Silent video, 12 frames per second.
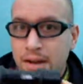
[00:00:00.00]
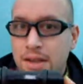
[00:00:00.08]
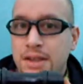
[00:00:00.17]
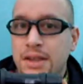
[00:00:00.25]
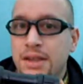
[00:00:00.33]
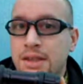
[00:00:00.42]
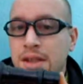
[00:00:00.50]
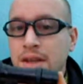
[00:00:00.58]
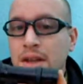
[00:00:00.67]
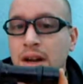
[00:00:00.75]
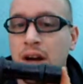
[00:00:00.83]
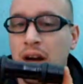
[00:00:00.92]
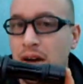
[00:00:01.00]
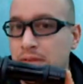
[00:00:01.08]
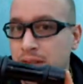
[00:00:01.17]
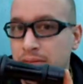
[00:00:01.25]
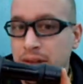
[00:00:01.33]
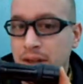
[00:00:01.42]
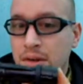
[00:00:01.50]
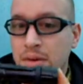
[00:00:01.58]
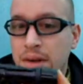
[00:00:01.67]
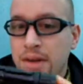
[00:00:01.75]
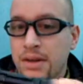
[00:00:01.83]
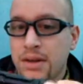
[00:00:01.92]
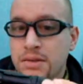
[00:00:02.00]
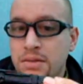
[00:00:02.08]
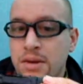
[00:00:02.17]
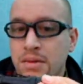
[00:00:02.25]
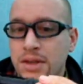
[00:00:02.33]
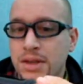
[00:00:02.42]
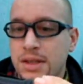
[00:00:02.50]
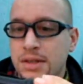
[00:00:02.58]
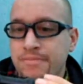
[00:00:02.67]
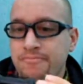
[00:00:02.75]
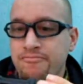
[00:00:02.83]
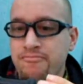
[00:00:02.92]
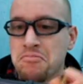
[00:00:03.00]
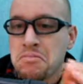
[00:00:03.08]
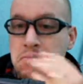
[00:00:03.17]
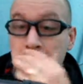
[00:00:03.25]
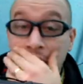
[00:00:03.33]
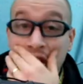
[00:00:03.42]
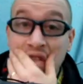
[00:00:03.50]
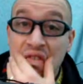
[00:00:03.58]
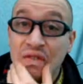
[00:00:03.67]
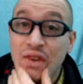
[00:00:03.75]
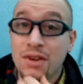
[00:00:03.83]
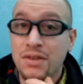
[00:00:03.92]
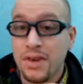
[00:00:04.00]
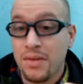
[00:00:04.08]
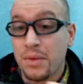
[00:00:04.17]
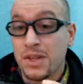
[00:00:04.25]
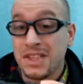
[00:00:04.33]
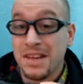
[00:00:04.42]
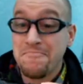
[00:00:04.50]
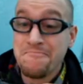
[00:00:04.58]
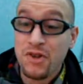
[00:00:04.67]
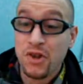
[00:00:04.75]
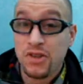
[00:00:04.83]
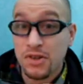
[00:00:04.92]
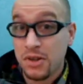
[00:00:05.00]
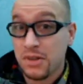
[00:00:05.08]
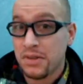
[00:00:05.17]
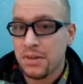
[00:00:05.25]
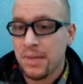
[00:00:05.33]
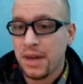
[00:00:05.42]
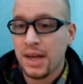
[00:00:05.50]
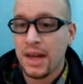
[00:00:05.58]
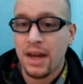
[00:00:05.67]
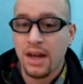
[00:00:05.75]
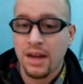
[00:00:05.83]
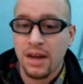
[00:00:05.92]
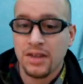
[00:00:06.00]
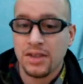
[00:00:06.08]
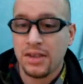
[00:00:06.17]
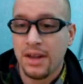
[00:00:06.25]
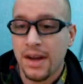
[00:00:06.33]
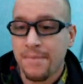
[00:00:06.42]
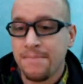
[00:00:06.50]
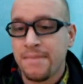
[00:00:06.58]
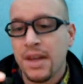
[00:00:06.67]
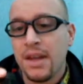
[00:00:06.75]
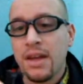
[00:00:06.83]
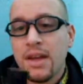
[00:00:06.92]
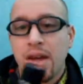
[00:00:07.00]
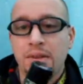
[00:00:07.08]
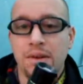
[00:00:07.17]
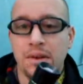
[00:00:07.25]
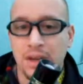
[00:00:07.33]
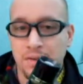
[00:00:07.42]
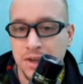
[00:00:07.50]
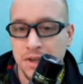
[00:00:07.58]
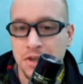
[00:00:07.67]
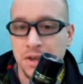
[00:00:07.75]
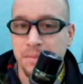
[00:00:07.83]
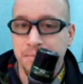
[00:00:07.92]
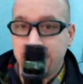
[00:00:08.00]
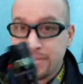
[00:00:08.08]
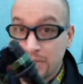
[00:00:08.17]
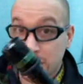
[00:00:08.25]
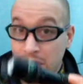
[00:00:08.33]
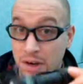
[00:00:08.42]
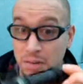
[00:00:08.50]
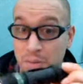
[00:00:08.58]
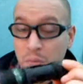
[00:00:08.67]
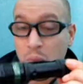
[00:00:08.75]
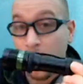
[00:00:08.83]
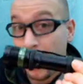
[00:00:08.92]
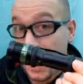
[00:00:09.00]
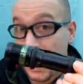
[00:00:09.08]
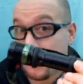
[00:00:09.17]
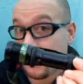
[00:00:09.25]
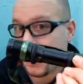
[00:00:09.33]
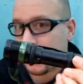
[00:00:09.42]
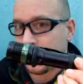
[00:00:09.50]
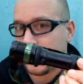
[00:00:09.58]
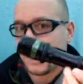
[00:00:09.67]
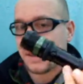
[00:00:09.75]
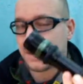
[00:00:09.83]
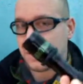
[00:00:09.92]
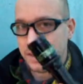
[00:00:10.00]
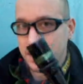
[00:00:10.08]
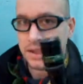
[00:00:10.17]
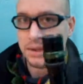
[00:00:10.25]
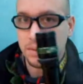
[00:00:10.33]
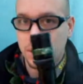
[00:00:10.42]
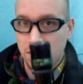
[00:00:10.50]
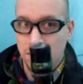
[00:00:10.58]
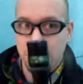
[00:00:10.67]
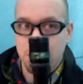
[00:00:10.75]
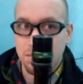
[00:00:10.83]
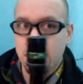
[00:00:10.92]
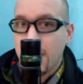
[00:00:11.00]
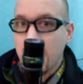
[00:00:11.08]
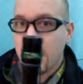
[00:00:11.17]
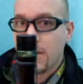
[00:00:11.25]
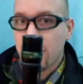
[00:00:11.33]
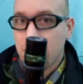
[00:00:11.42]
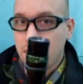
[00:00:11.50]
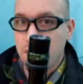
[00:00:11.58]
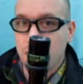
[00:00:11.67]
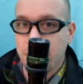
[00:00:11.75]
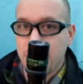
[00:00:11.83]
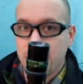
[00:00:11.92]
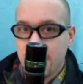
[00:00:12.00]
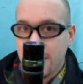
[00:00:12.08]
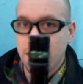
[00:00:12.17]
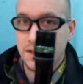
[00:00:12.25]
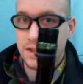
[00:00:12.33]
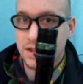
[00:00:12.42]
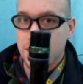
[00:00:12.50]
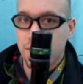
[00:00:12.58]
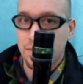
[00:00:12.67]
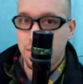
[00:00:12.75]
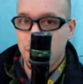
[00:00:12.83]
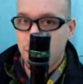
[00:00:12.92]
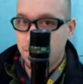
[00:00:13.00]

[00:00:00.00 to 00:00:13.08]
16 and a half, 17 quid is what it was. Looking at the reviews, everybody's saying, good torch for the money, excellent like that. I thought I'd give it a shot. So, what have we got here? We've got a 300 lumen, 7 watt,